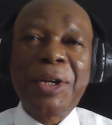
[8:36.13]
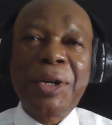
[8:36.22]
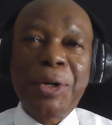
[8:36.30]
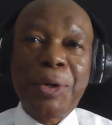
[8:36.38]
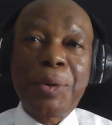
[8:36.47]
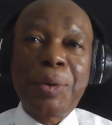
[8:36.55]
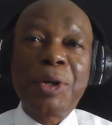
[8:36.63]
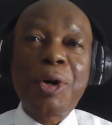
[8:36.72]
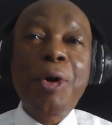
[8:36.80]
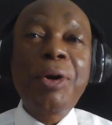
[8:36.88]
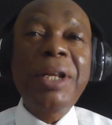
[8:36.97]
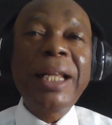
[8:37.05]
You
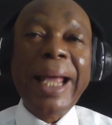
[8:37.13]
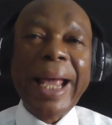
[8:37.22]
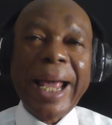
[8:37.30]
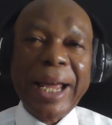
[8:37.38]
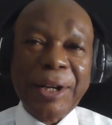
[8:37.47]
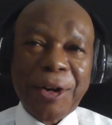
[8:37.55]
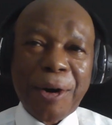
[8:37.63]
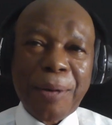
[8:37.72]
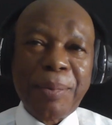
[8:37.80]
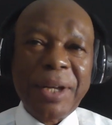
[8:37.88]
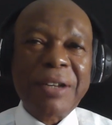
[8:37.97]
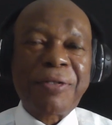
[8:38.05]
will only end
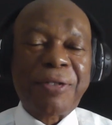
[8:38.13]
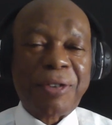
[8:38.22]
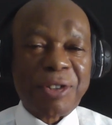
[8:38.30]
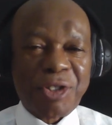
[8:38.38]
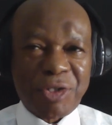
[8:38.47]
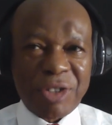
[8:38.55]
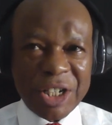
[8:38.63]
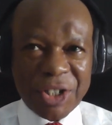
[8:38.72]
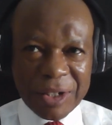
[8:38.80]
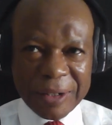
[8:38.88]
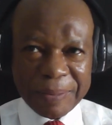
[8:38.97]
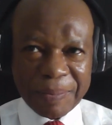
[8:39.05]
up in frustration.